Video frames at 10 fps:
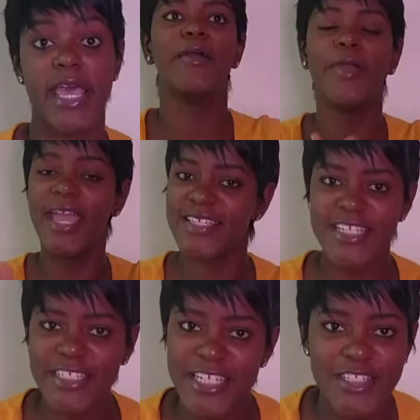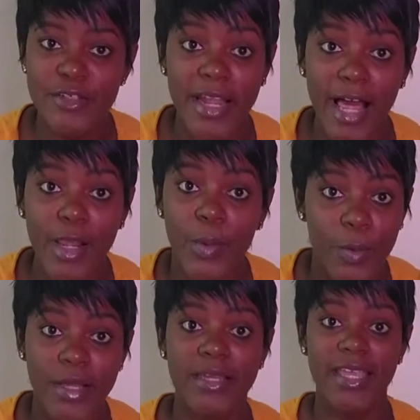Raising children alone